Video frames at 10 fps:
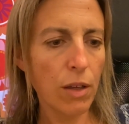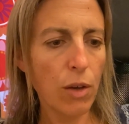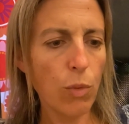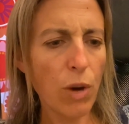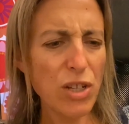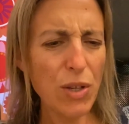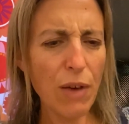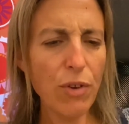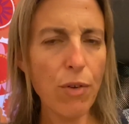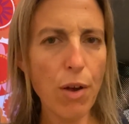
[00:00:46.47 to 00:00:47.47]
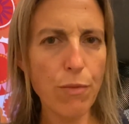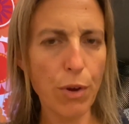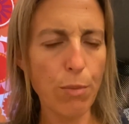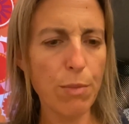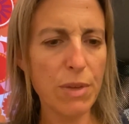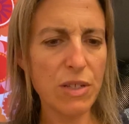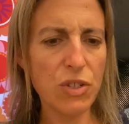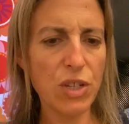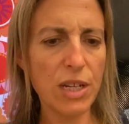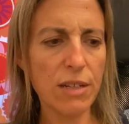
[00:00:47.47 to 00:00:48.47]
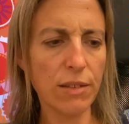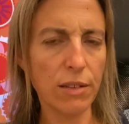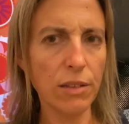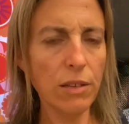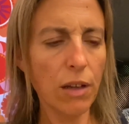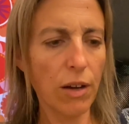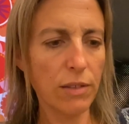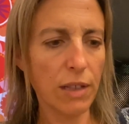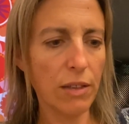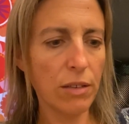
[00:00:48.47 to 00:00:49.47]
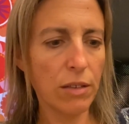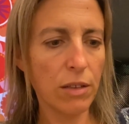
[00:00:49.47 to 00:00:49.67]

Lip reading: "Why do you have your own room and Mrs. G doesn't?" I said.